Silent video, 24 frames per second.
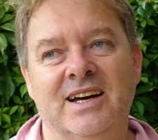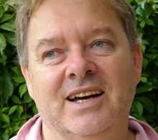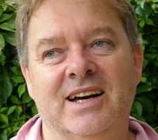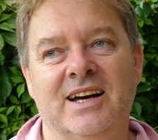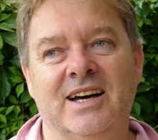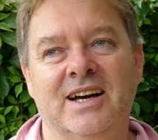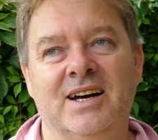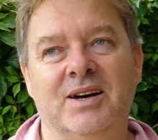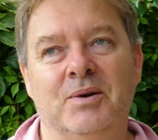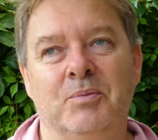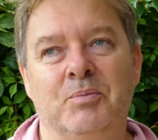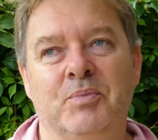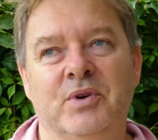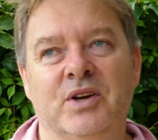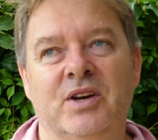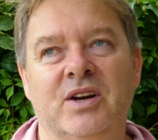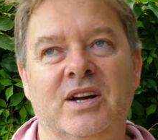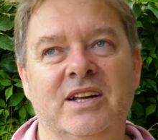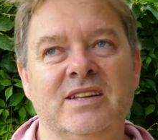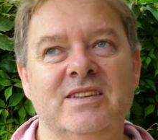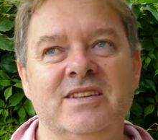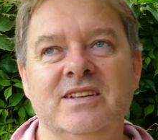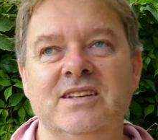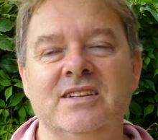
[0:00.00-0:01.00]
But
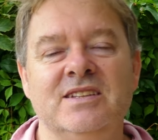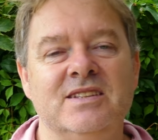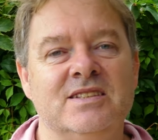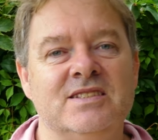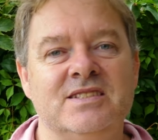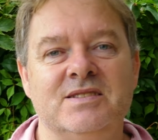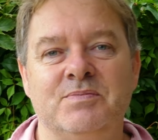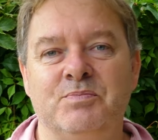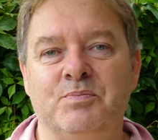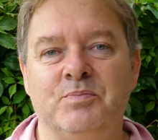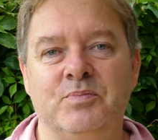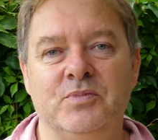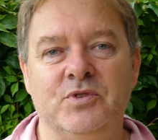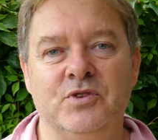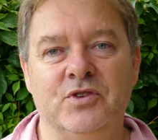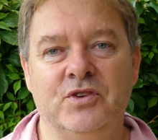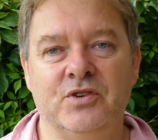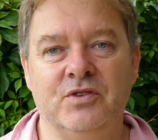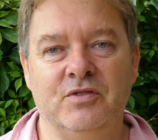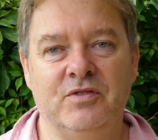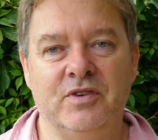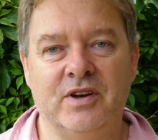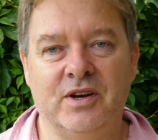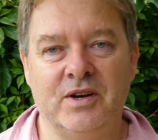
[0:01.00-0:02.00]
I didn't
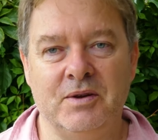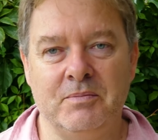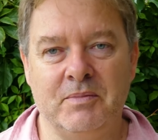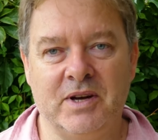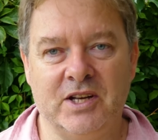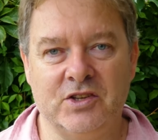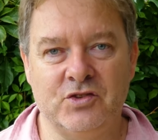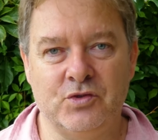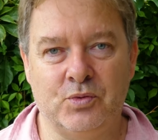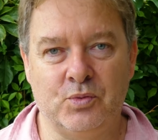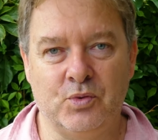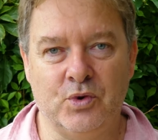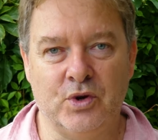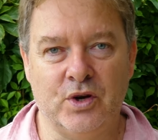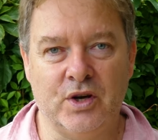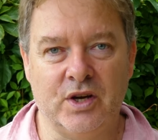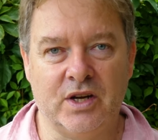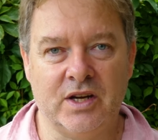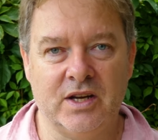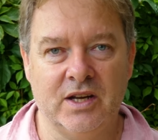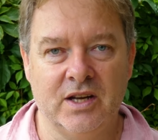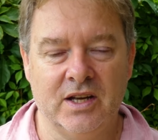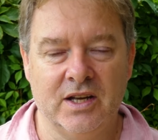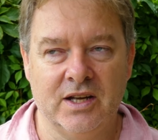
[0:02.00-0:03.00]
do very much
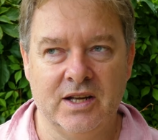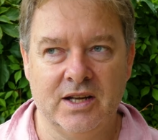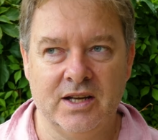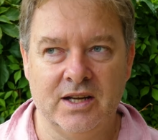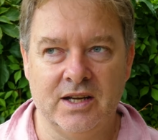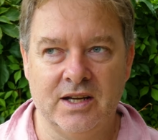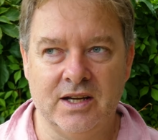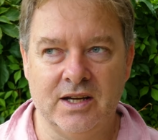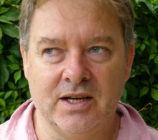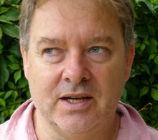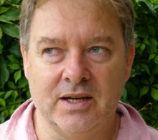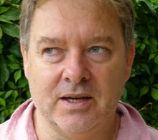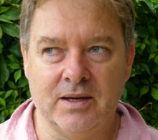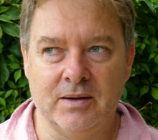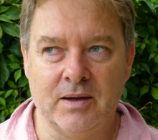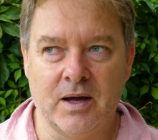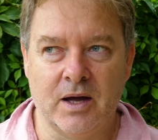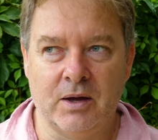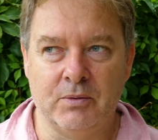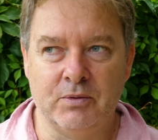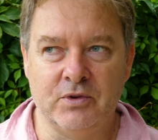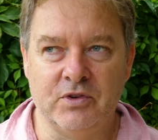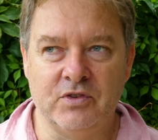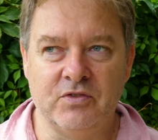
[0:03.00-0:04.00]
work.
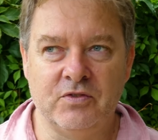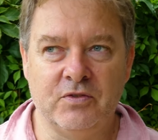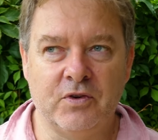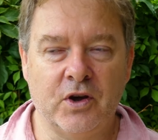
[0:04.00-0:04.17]
I was